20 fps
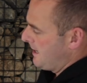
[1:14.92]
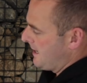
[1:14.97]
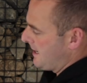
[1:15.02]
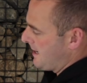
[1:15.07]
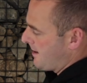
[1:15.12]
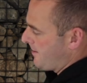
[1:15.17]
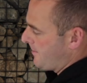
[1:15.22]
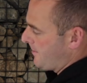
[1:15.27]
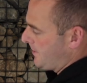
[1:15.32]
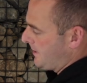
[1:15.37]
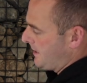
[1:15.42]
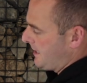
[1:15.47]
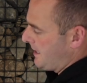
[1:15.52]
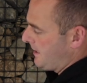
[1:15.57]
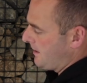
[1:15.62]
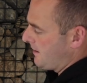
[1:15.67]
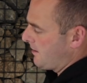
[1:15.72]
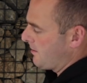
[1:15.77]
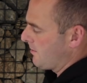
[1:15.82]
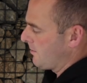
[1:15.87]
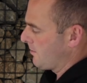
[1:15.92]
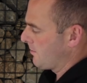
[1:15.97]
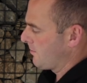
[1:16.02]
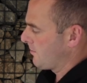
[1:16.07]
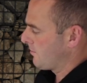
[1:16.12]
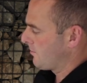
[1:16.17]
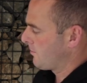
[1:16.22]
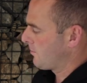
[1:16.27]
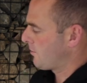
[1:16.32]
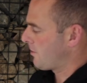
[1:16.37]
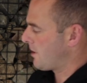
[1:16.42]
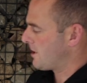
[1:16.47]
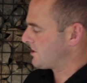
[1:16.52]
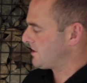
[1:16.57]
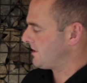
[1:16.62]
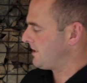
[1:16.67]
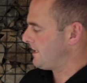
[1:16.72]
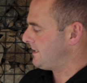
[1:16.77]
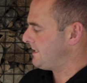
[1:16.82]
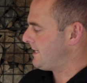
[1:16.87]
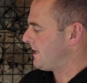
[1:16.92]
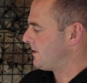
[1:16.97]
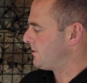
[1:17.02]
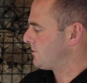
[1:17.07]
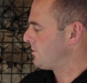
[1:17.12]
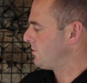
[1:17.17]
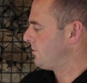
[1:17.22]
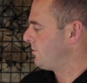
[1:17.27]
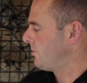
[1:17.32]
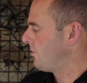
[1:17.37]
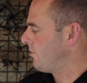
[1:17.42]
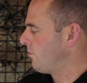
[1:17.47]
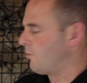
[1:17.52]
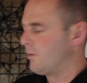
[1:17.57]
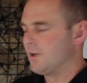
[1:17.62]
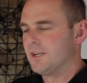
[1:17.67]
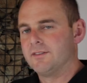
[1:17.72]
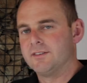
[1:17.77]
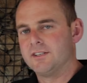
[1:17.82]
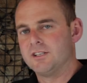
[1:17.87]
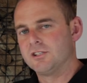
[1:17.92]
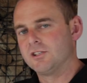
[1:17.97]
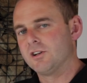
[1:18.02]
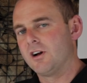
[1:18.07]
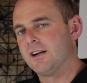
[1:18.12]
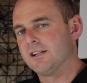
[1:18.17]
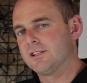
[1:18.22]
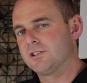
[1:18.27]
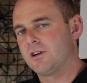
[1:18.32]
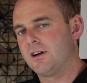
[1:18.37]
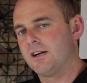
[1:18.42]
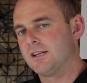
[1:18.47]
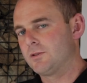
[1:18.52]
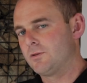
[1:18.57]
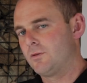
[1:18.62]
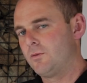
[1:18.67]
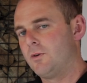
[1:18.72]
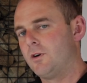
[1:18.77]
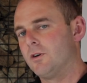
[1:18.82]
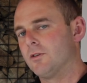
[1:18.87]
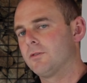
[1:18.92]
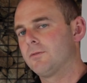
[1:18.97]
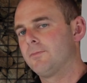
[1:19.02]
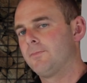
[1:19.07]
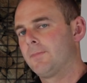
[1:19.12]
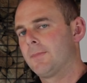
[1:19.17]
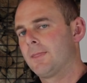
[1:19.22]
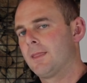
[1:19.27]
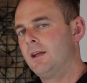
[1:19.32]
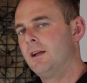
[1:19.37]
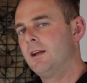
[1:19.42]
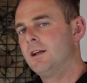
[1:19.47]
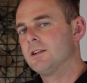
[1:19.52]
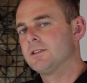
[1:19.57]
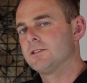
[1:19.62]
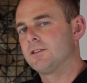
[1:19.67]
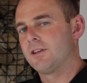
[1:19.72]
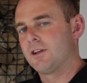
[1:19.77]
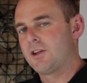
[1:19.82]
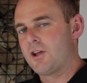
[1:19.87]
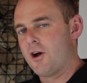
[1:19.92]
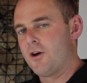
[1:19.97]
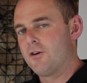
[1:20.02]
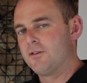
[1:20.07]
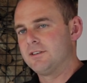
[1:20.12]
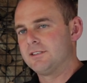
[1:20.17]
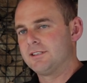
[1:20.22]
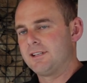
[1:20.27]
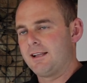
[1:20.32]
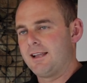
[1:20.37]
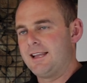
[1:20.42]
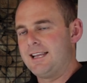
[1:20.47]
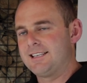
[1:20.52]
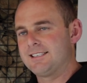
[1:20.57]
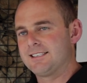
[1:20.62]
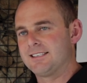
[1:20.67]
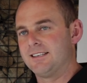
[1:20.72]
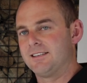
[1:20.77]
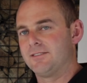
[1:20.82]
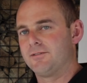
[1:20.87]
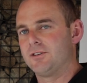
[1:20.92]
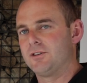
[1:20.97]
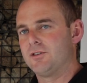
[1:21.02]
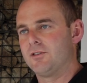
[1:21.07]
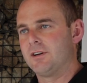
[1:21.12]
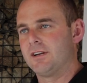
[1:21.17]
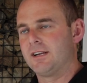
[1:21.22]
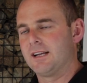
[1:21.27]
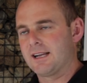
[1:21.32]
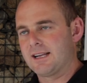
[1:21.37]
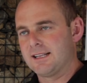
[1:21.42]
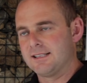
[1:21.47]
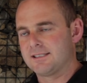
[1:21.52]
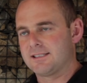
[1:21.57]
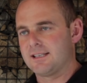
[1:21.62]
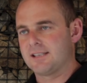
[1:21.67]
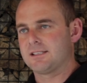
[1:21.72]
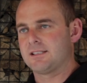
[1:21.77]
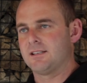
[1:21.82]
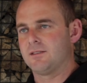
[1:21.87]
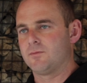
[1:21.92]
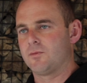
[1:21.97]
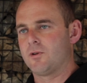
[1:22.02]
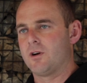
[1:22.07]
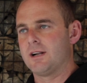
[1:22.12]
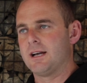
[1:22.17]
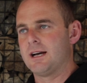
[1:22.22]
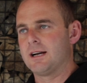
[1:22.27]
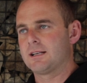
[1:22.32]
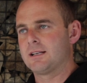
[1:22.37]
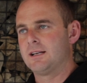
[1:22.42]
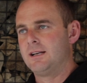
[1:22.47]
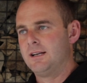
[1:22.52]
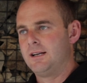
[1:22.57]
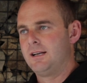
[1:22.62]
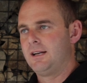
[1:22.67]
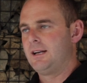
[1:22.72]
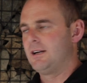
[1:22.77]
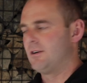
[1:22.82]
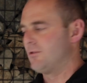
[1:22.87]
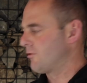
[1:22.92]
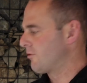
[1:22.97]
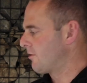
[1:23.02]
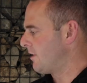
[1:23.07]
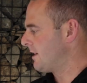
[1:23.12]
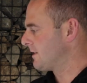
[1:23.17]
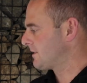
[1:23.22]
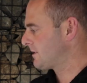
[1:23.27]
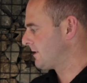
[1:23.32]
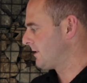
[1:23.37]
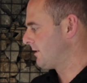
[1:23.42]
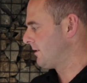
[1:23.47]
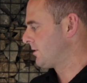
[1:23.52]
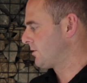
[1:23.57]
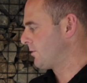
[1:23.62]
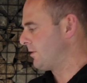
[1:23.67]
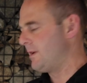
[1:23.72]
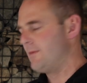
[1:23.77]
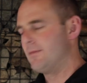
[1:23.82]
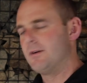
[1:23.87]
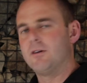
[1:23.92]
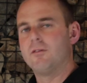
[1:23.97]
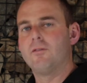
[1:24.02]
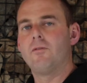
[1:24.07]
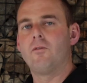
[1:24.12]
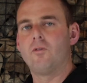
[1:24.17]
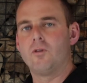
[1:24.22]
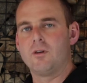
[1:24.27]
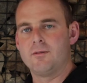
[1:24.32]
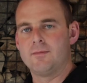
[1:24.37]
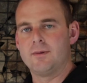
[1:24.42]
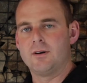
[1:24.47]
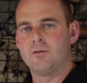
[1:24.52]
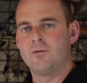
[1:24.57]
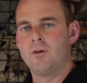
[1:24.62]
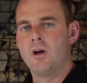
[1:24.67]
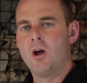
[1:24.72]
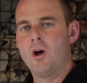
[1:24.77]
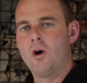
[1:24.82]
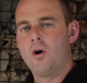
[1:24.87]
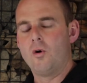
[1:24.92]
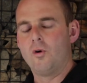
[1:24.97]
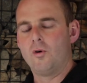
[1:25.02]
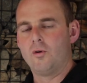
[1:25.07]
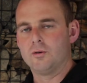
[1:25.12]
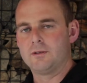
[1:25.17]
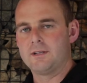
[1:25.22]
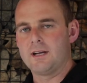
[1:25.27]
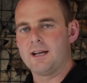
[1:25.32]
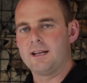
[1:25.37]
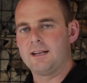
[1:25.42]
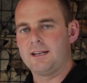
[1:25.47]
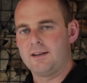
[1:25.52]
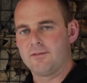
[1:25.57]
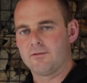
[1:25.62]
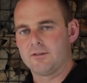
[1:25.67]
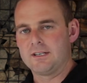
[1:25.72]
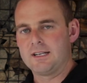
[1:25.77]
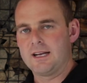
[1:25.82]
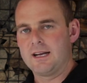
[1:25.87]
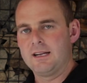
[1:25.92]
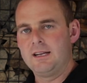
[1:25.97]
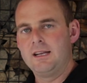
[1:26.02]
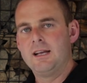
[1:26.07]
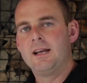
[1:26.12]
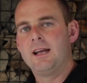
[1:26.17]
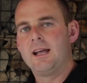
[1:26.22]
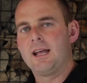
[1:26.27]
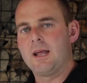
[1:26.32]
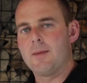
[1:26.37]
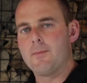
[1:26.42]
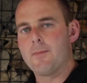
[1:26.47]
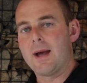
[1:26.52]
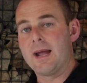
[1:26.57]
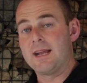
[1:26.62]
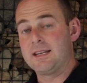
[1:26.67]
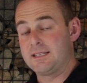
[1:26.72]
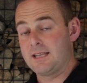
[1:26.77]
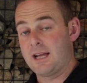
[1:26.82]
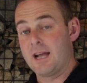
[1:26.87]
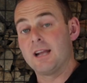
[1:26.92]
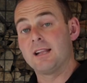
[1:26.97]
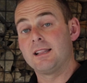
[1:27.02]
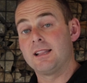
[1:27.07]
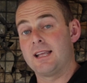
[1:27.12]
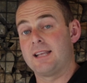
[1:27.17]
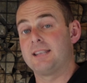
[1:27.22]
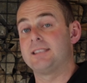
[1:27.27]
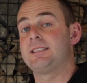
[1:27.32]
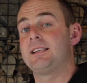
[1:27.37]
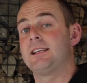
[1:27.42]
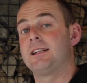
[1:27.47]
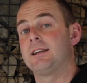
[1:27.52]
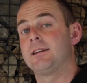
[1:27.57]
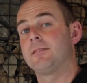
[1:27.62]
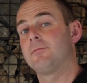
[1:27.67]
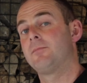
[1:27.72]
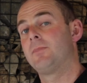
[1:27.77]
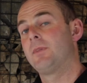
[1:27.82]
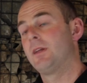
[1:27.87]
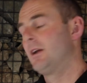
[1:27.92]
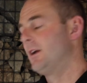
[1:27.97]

and then crushing it down to whatever desired size we want. So the cone is excellent for doing a consistent product. It'll crush 20 mil, 40 mil all day and every day and maintain that setting.